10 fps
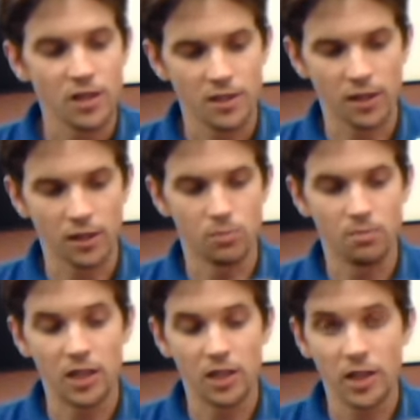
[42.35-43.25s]
That little
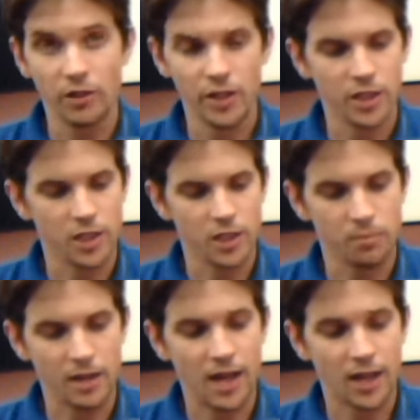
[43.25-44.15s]
metal area in the
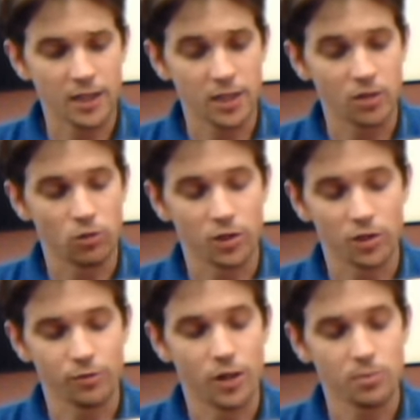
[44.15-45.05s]
back, or in the
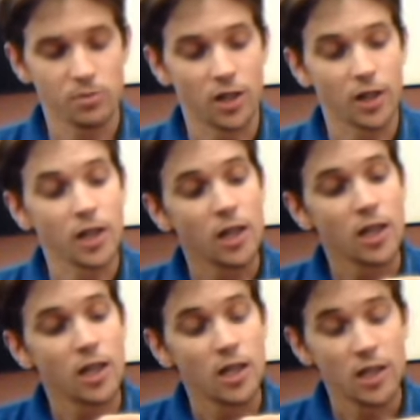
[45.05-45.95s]
front, I'm sorry,
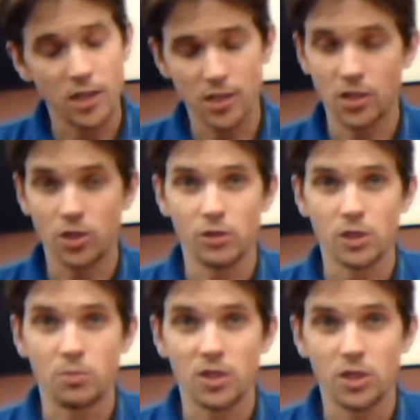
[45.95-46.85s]
is a
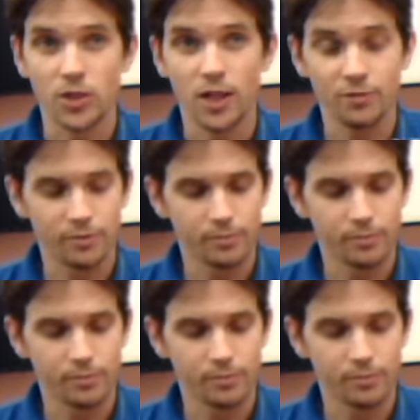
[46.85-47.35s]
USB drive.